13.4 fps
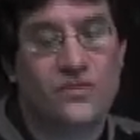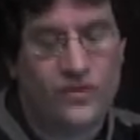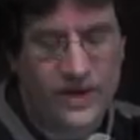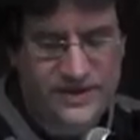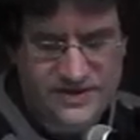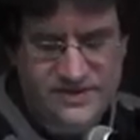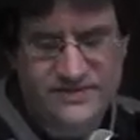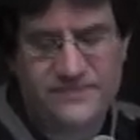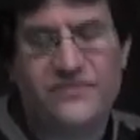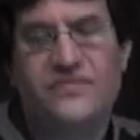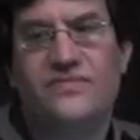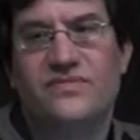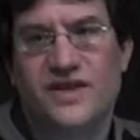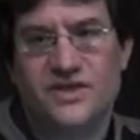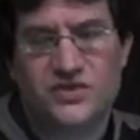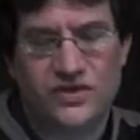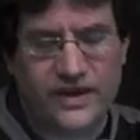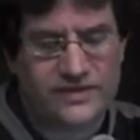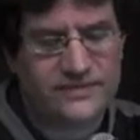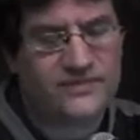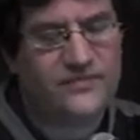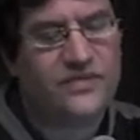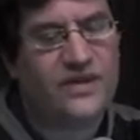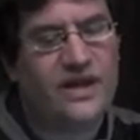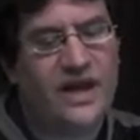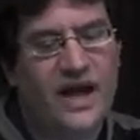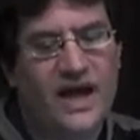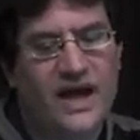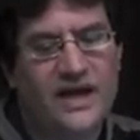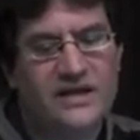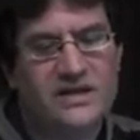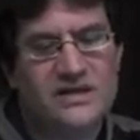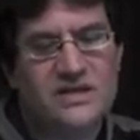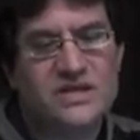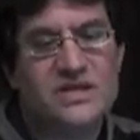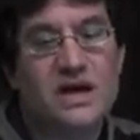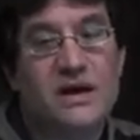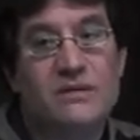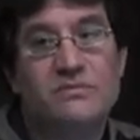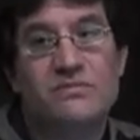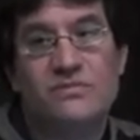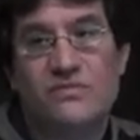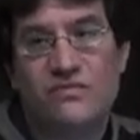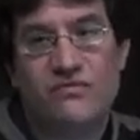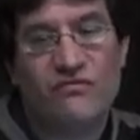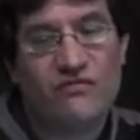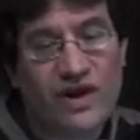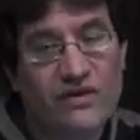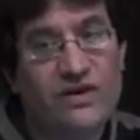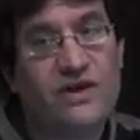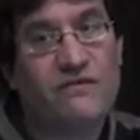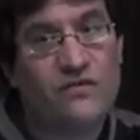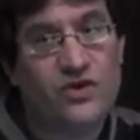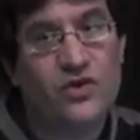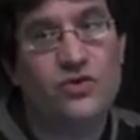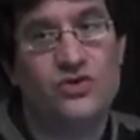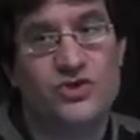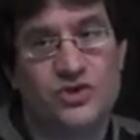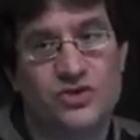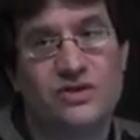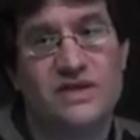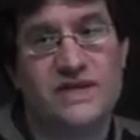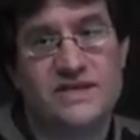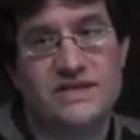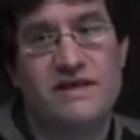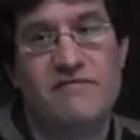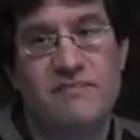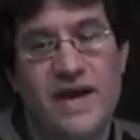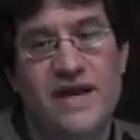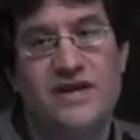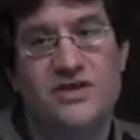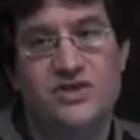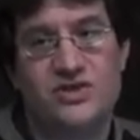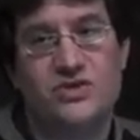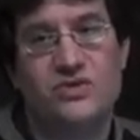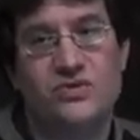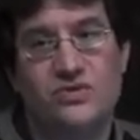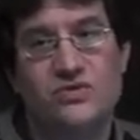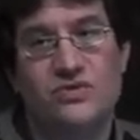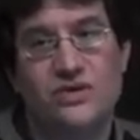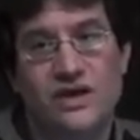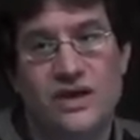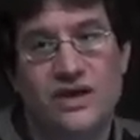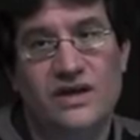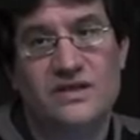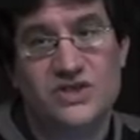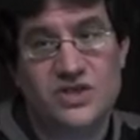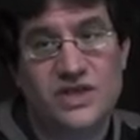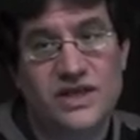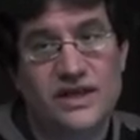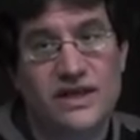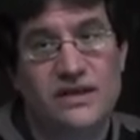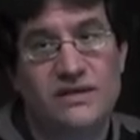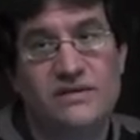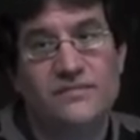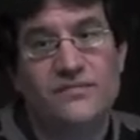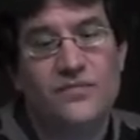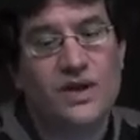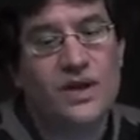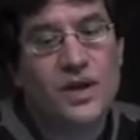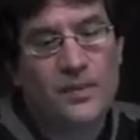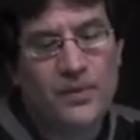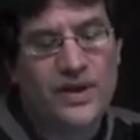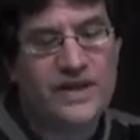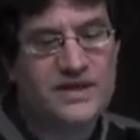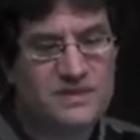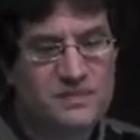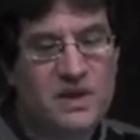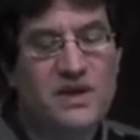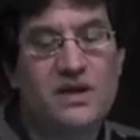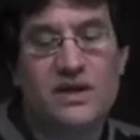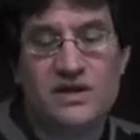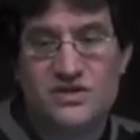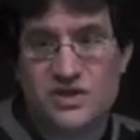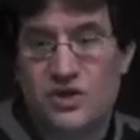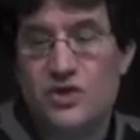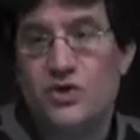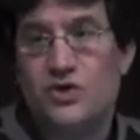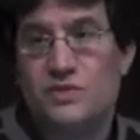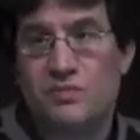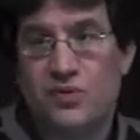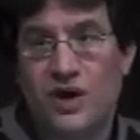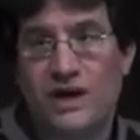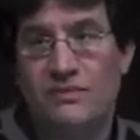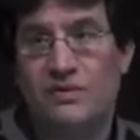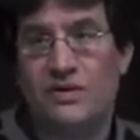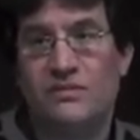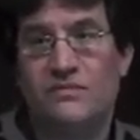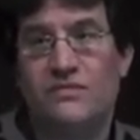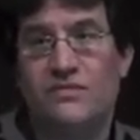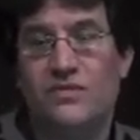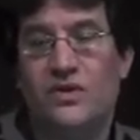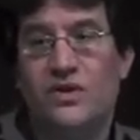Right. That's right. And some very few journalists have managed to sneak in, but it's a huge problem